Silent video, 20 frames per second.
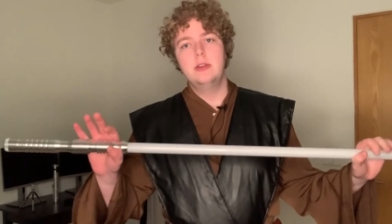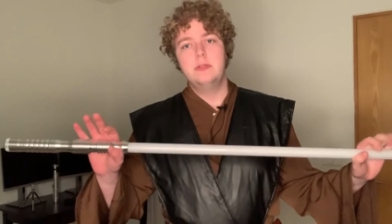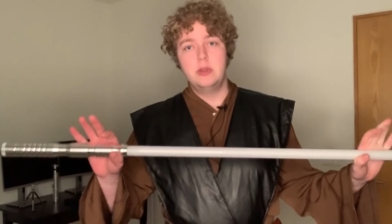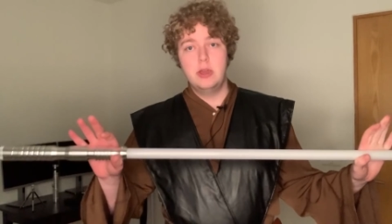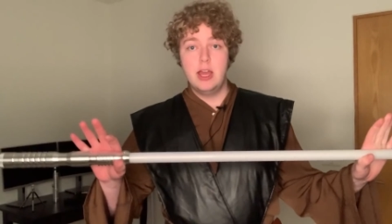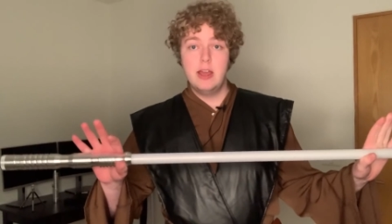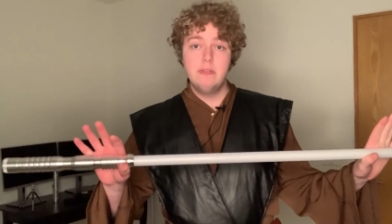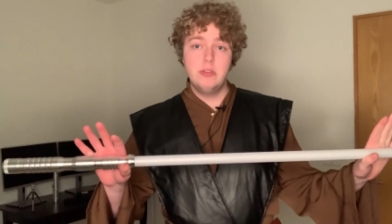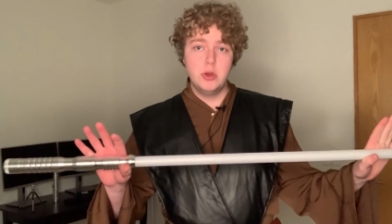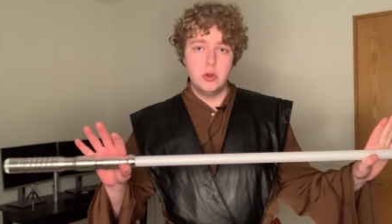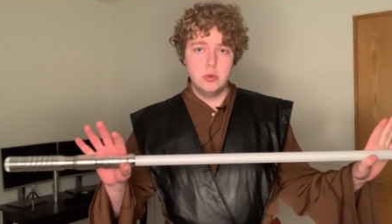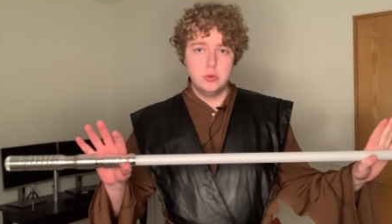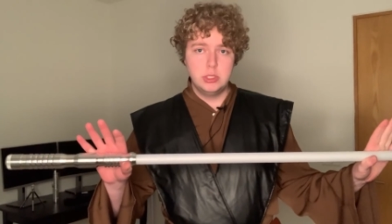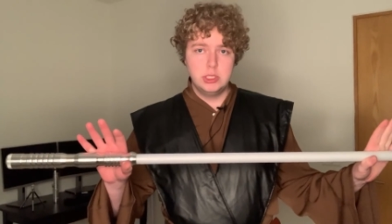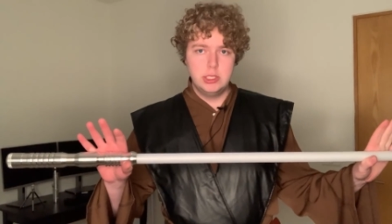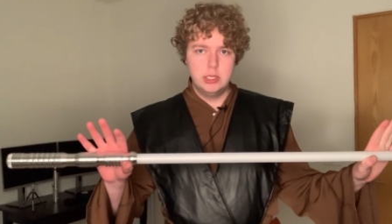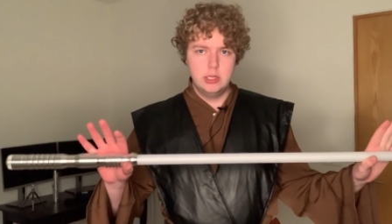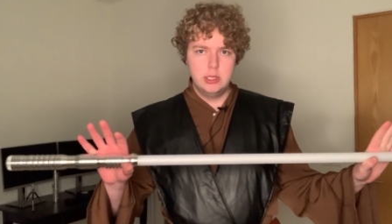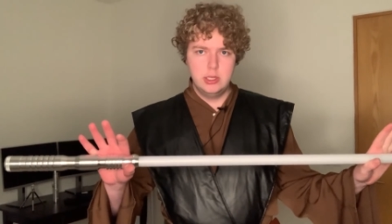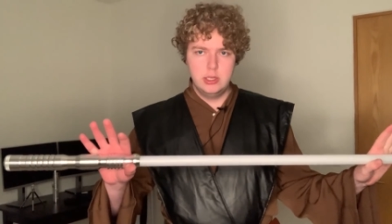if you have
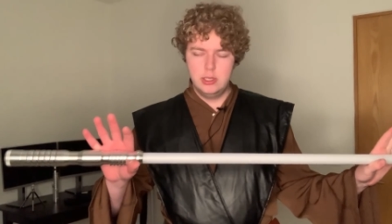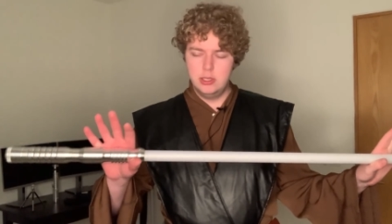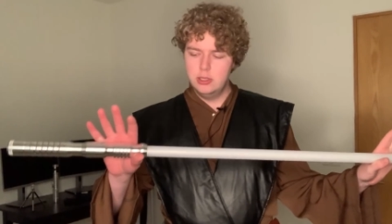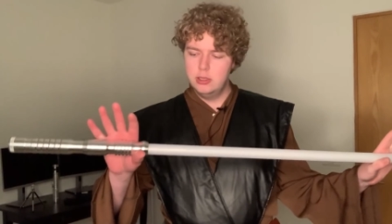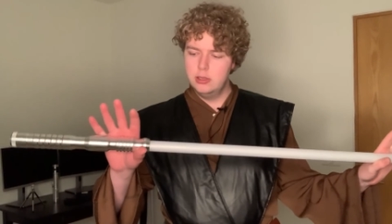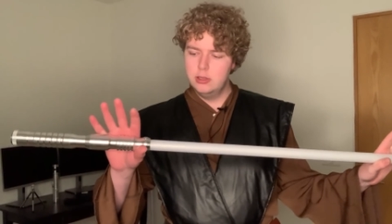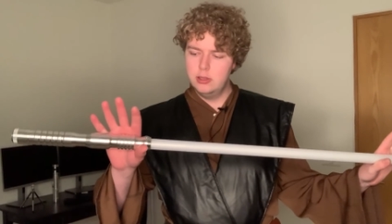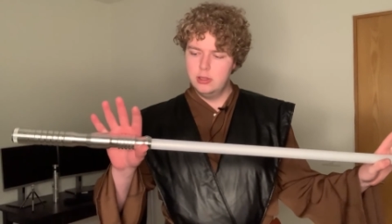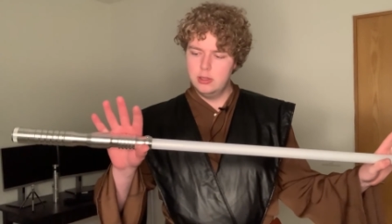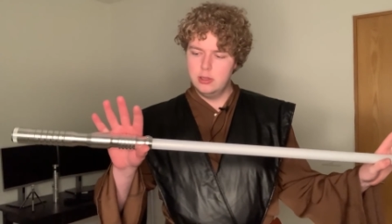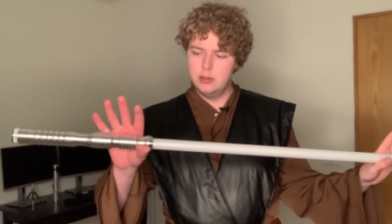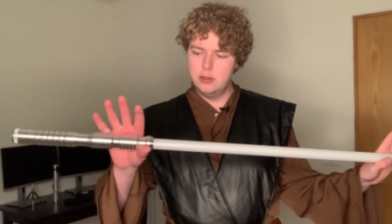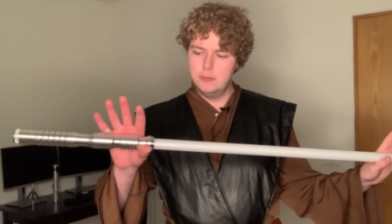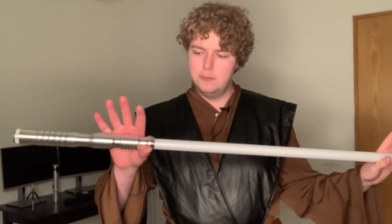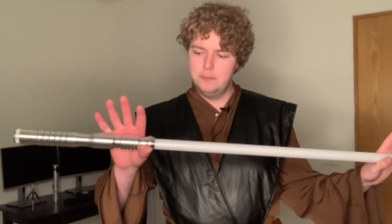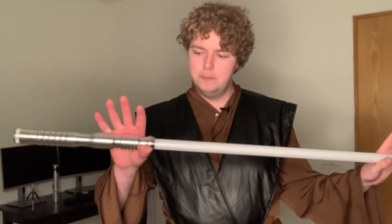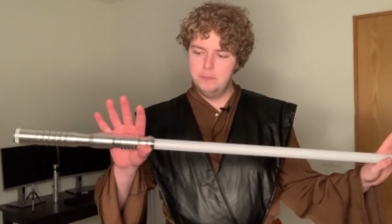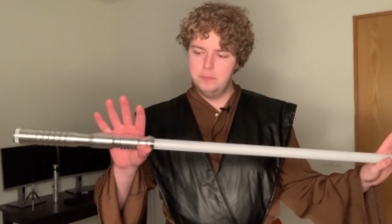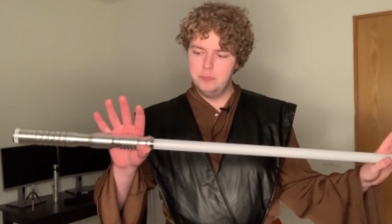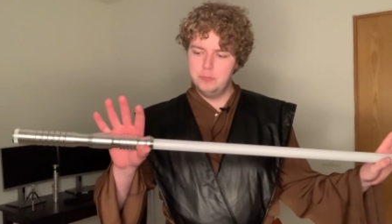those,
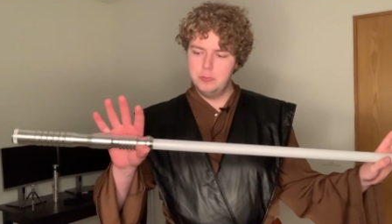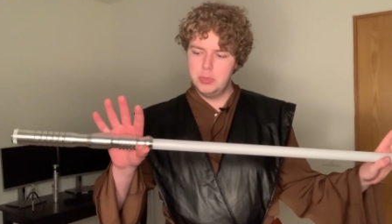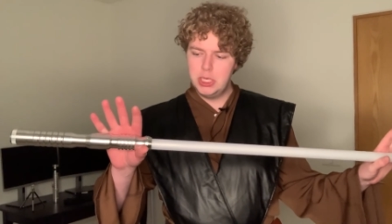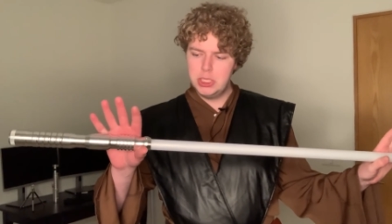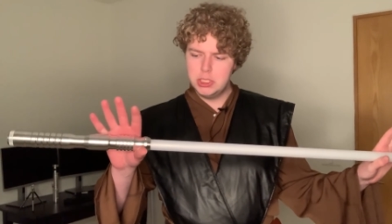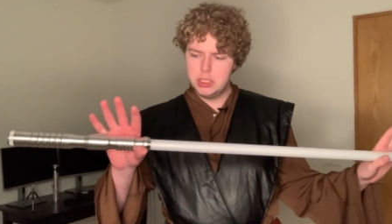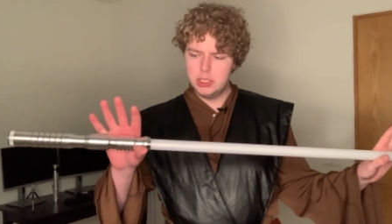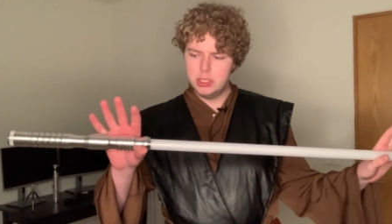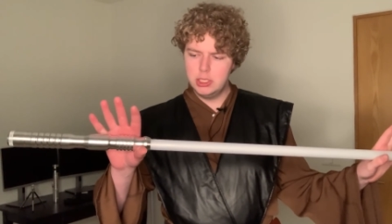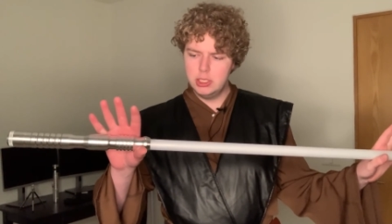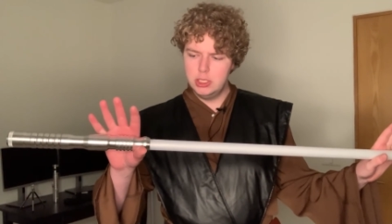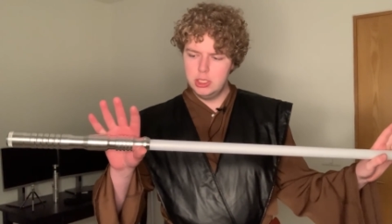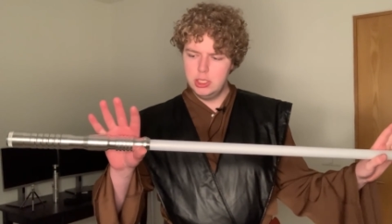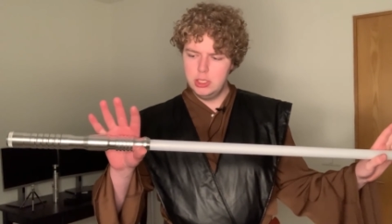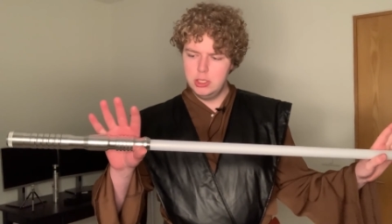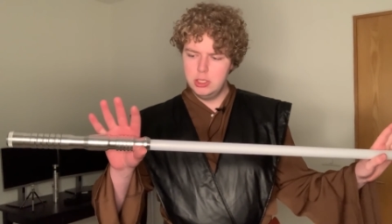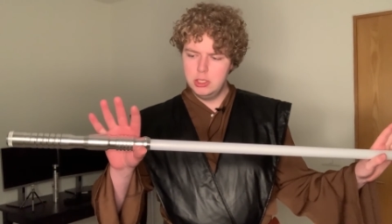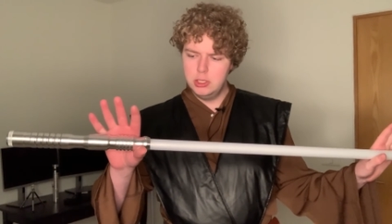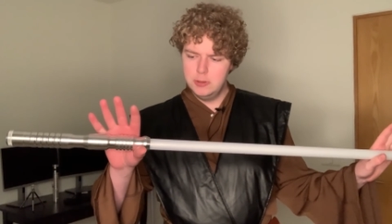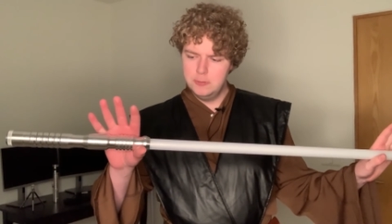
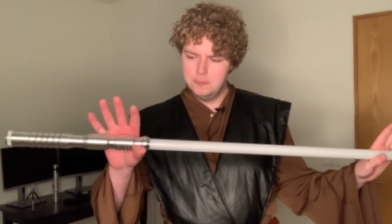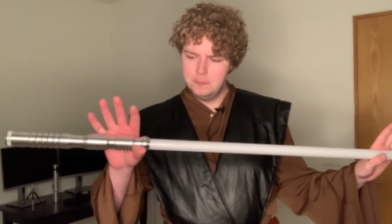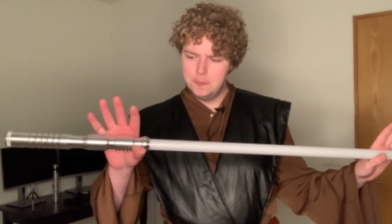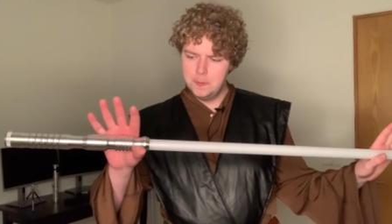basically